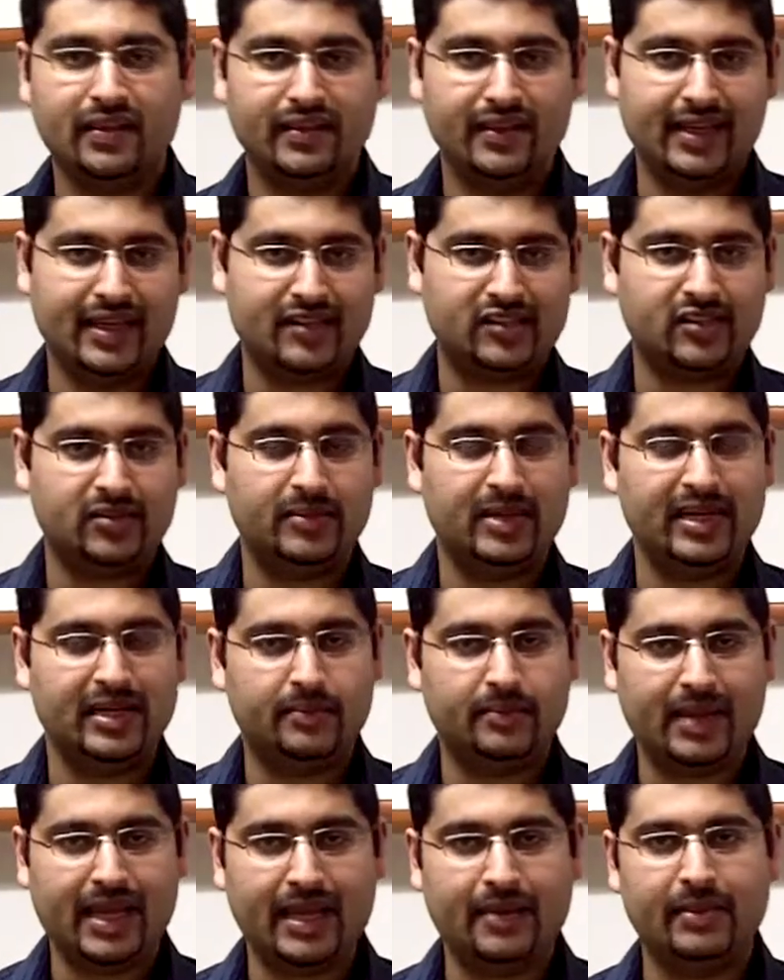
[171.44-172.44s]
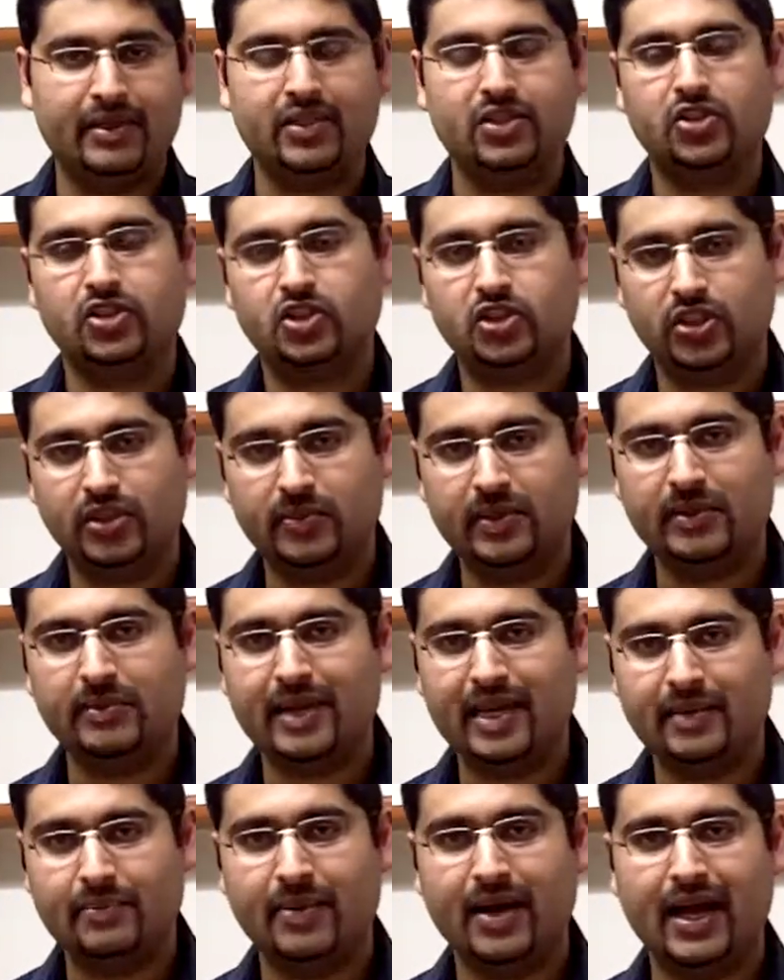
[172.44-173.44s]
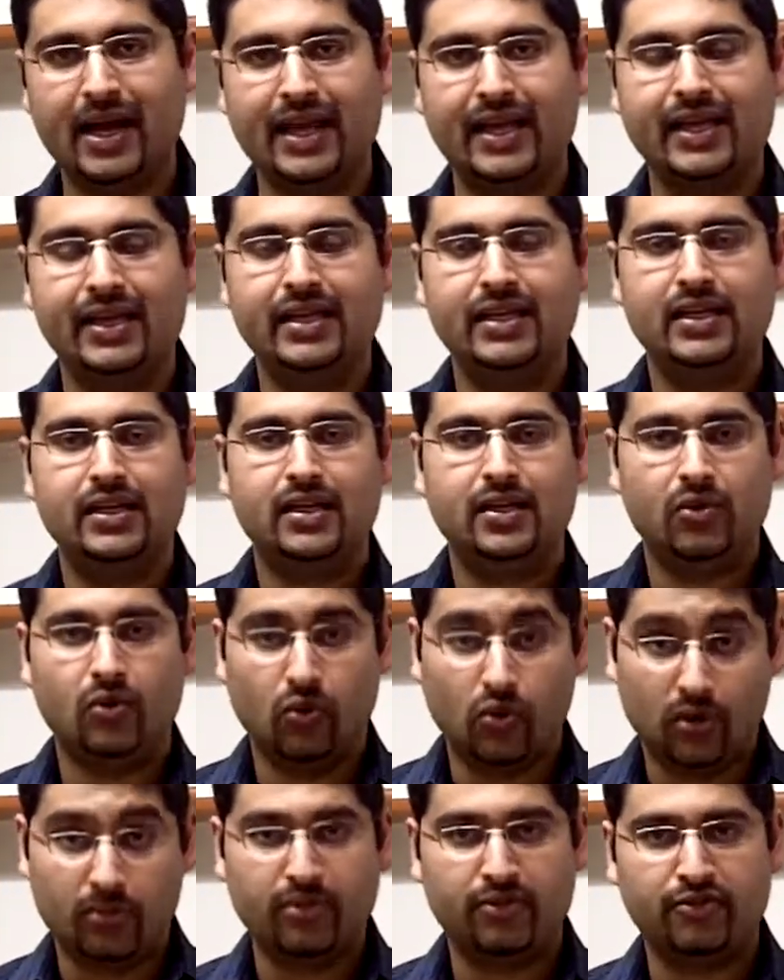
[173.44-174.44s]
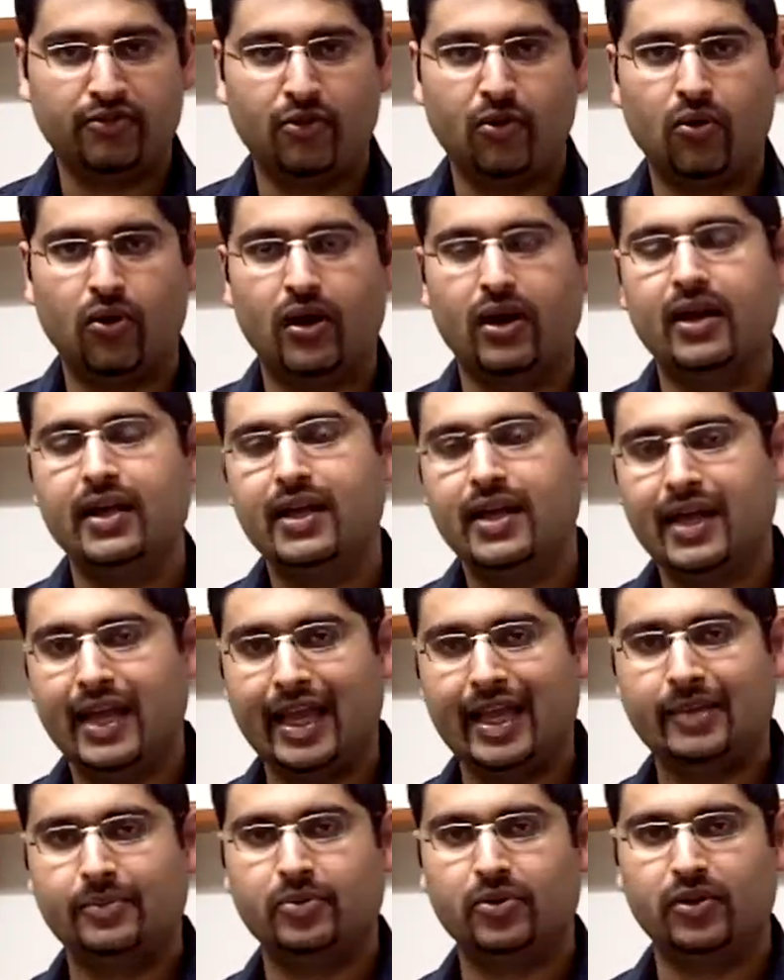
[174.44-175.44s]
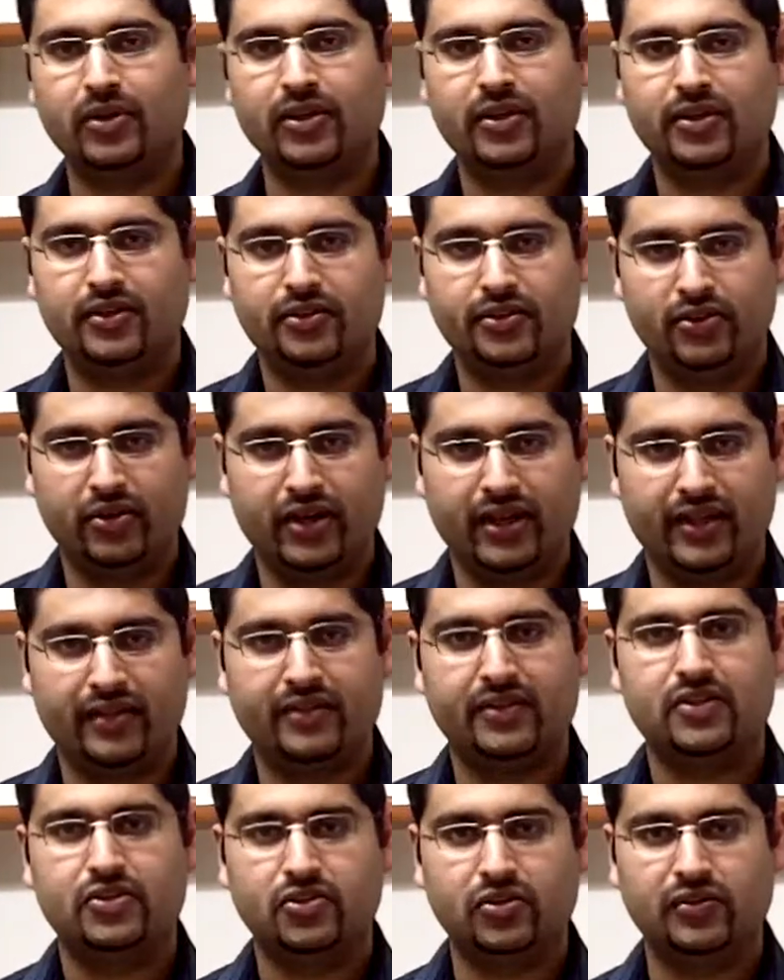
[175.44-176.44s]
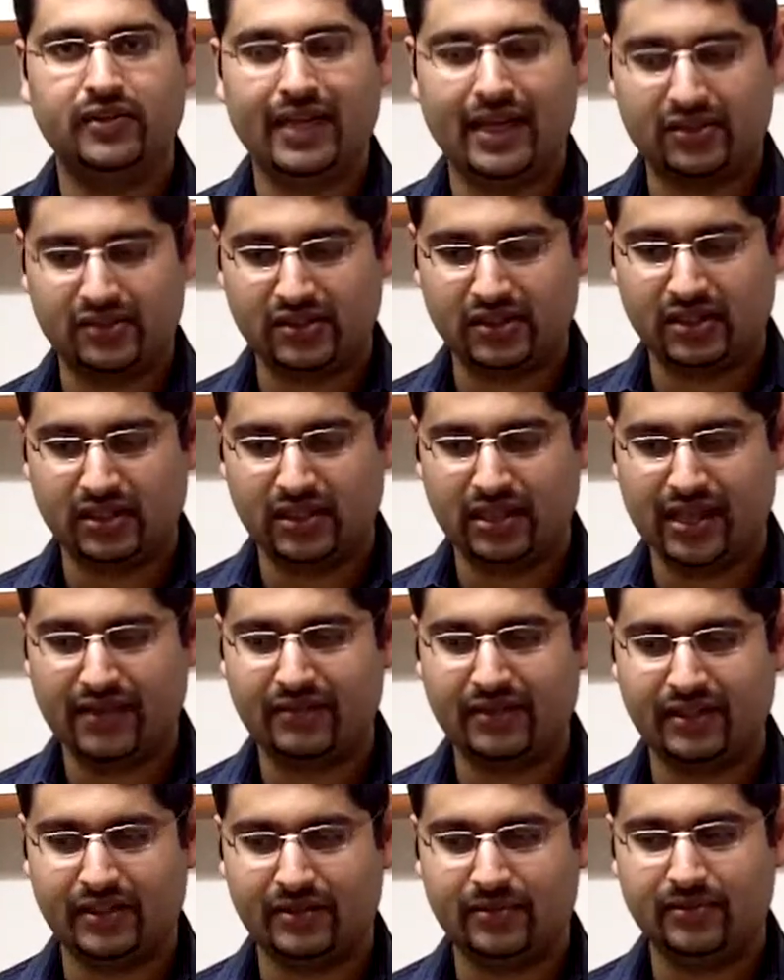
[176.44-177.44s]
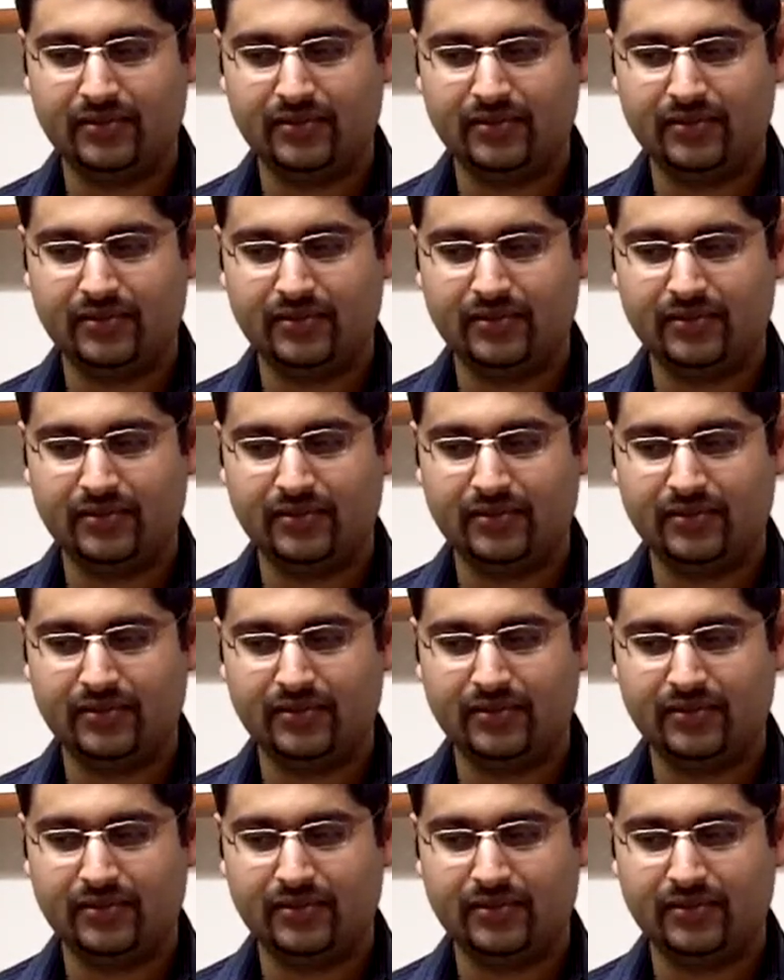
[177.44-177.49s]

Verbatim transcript: The estimated payment should be made by or before April 30th, 2011.